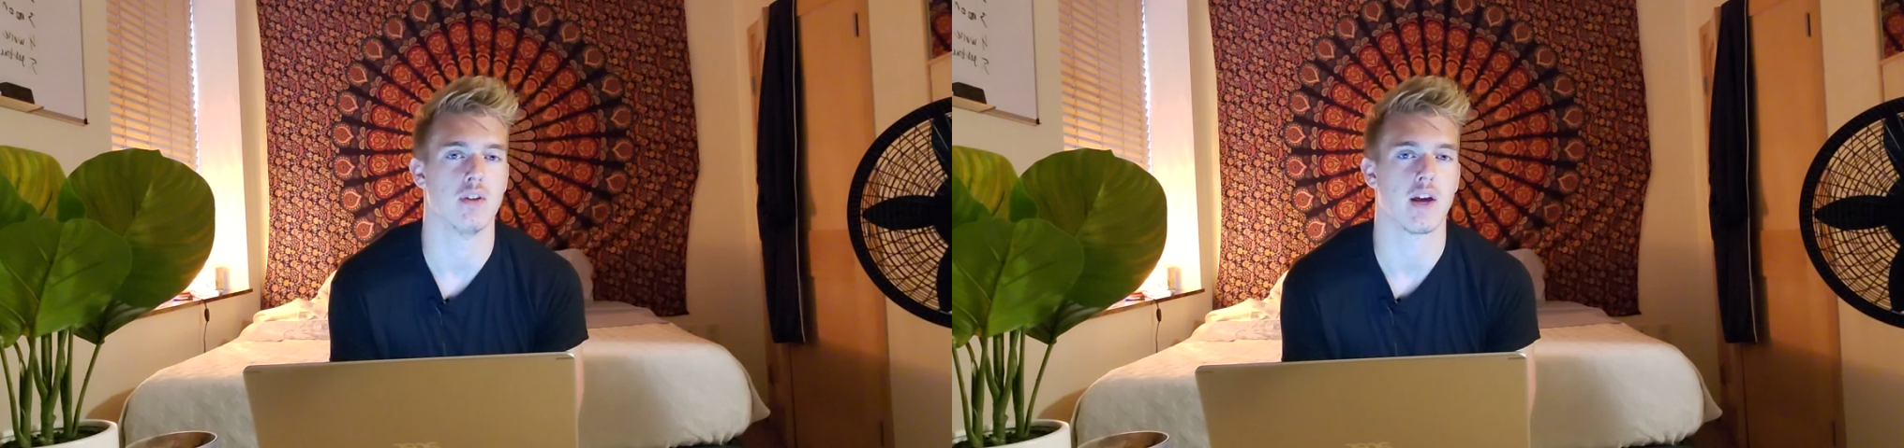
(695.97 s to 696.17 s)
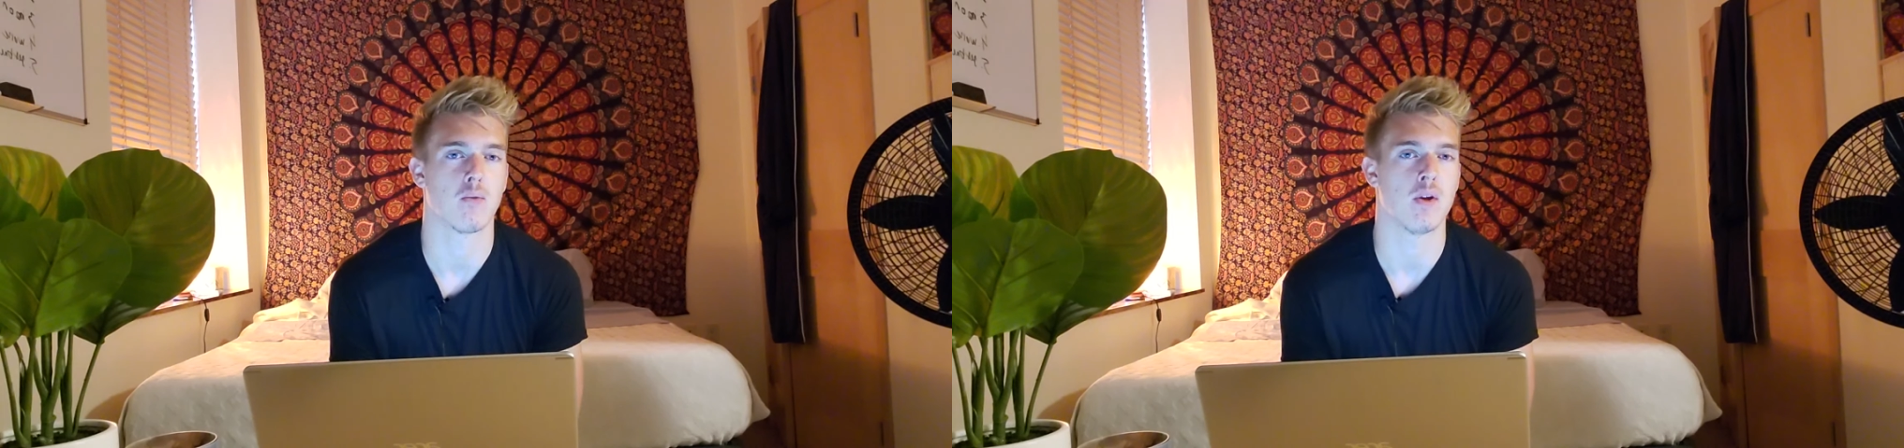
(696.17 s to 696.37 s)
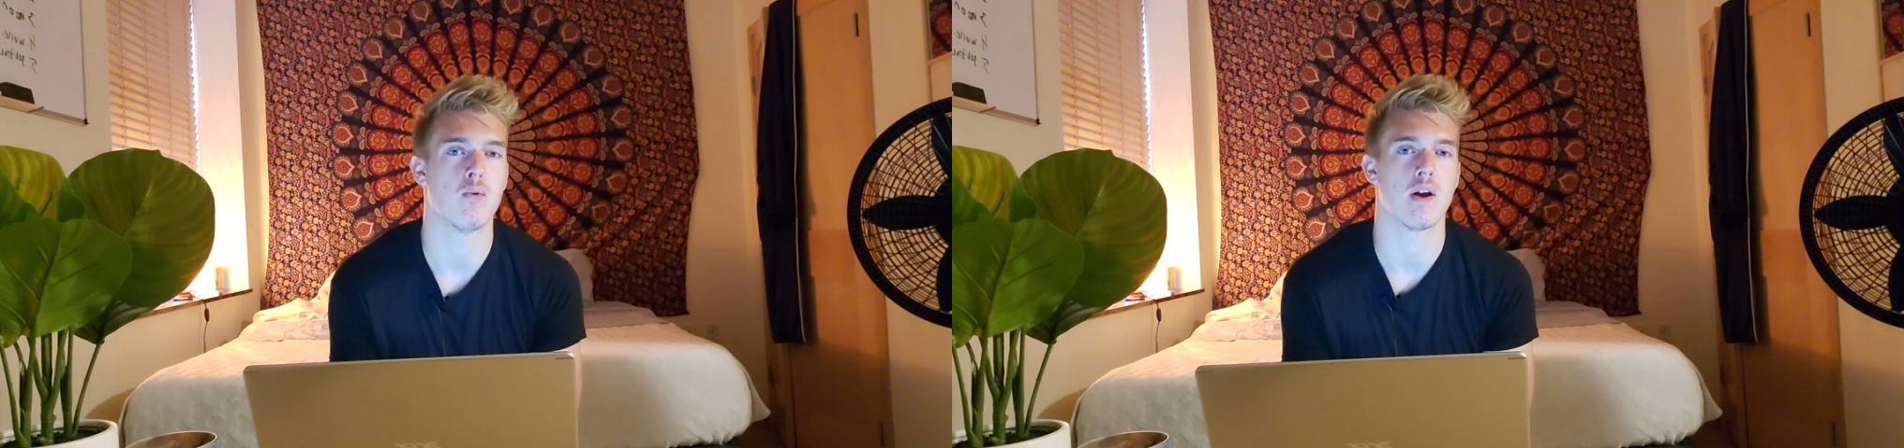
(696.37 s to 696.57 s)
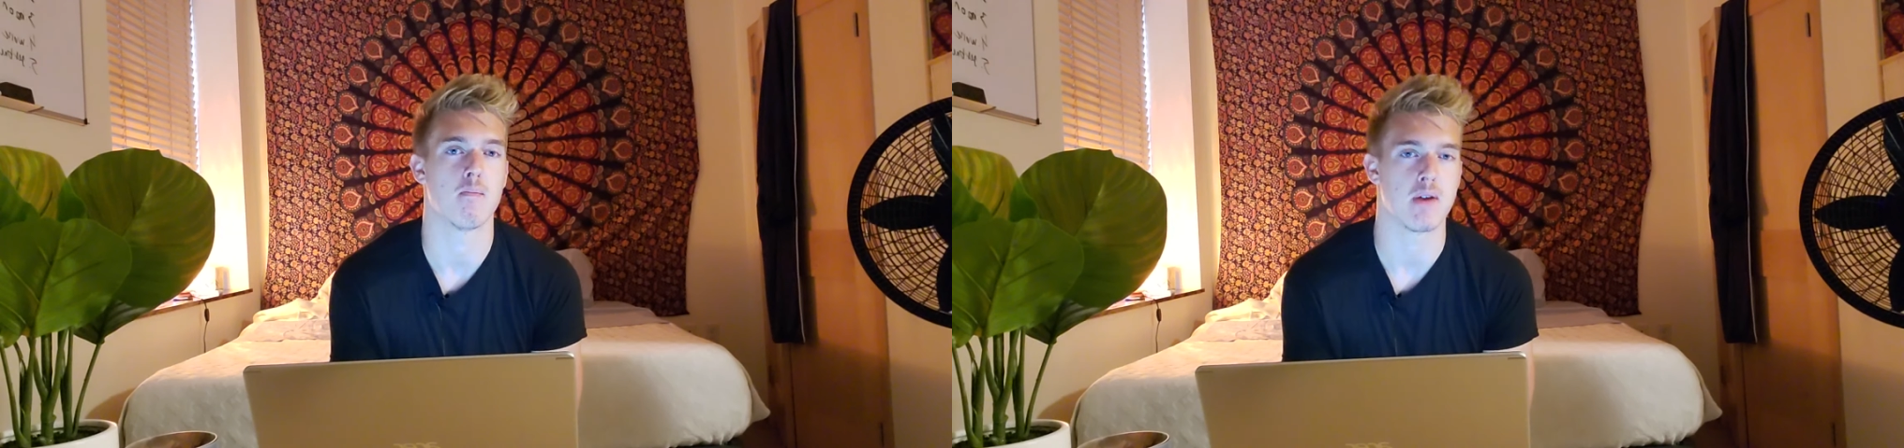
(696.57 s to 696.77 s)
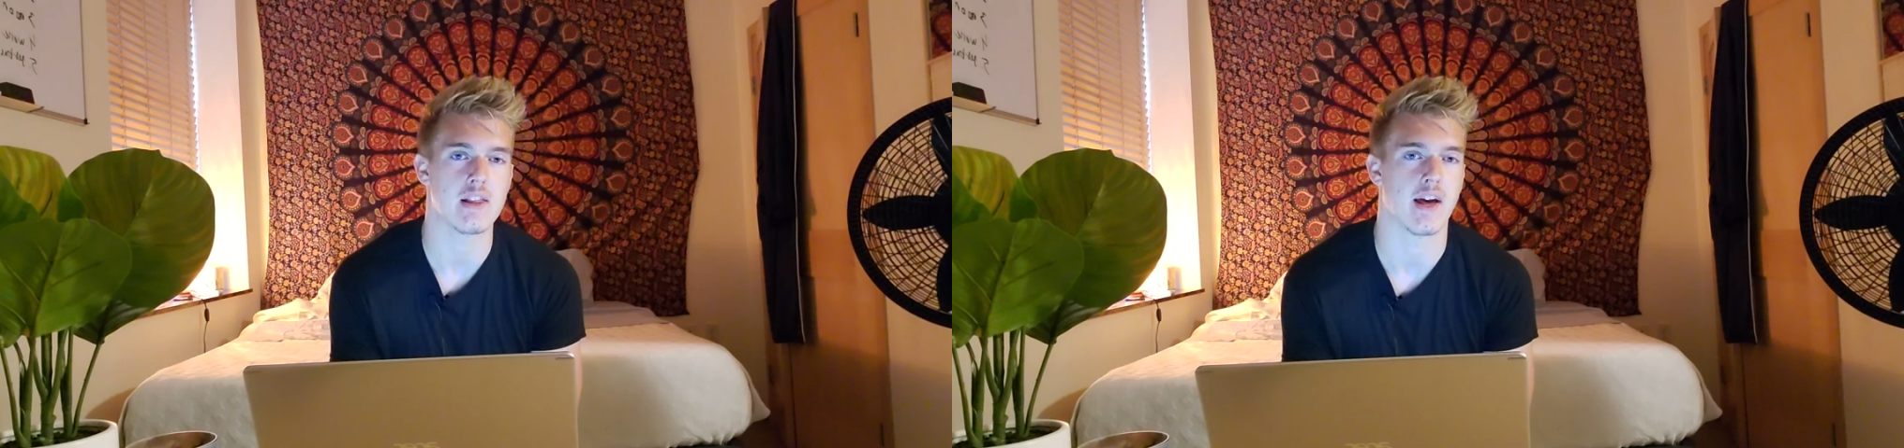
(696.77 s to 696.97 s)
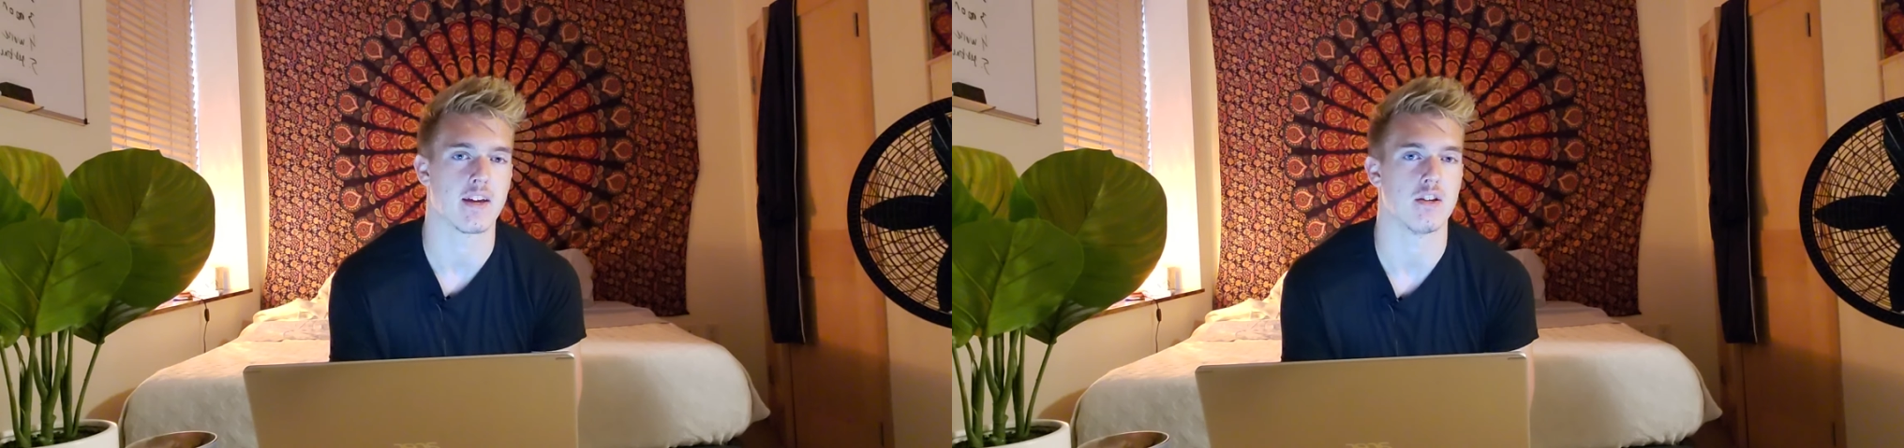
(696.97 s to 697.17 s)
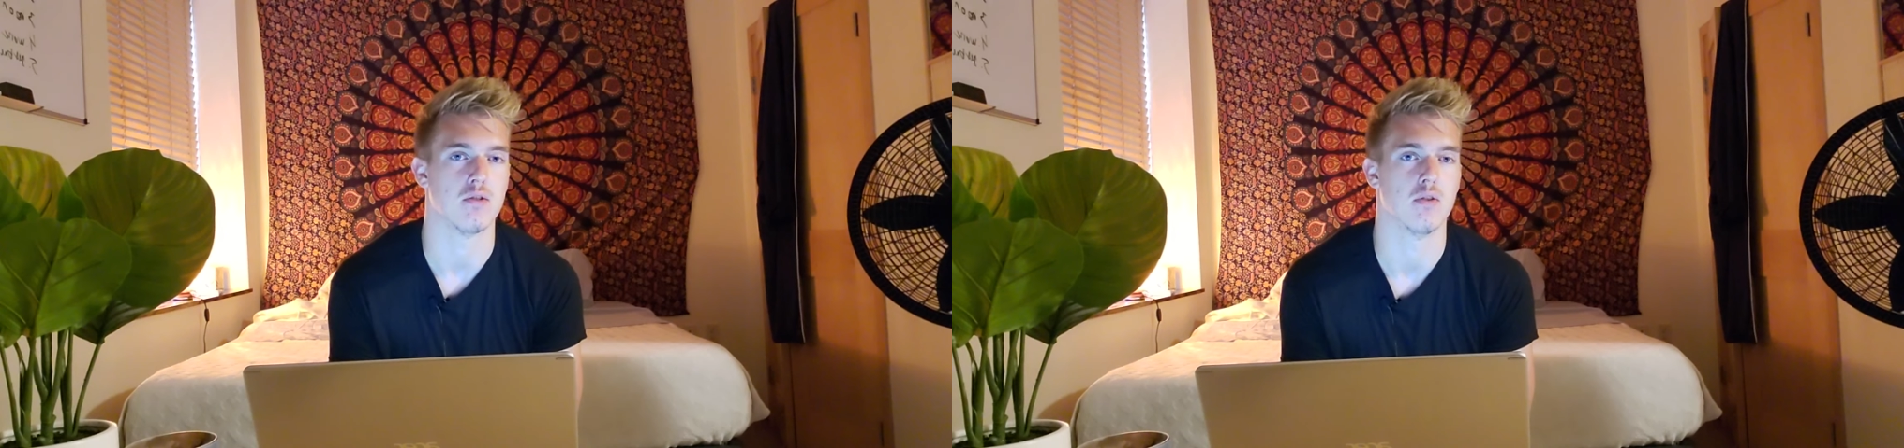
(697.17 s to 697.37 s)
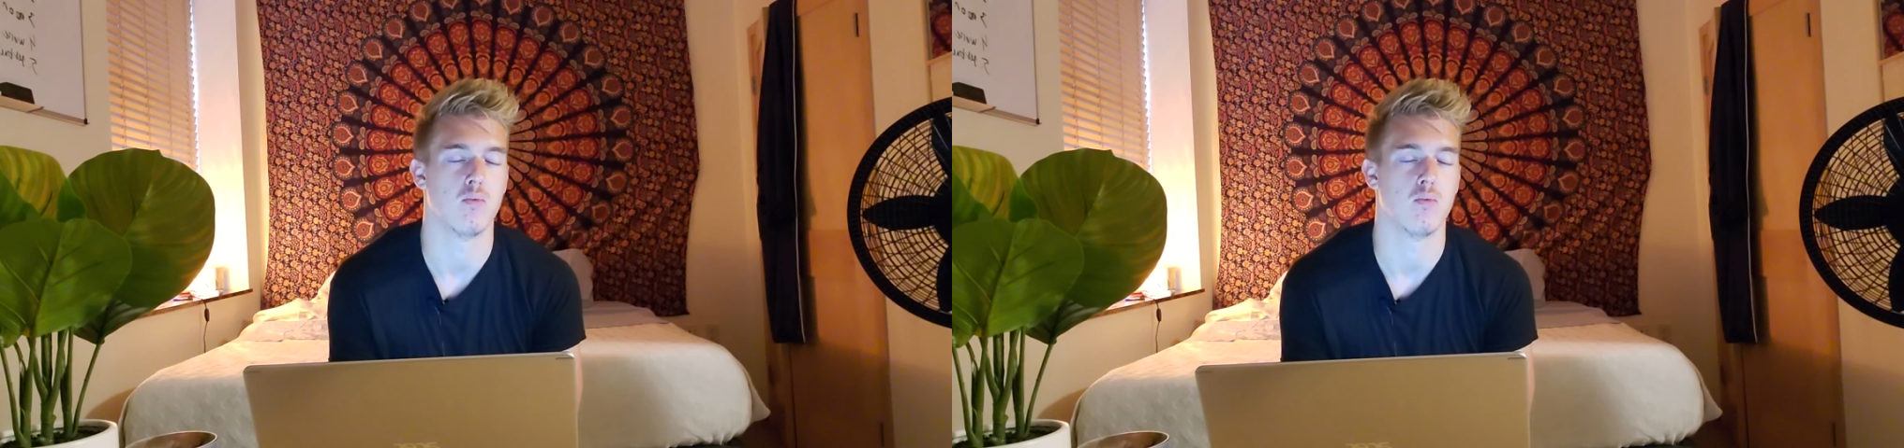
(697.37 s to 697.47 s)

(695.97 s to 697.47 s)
Like, we want to be like you.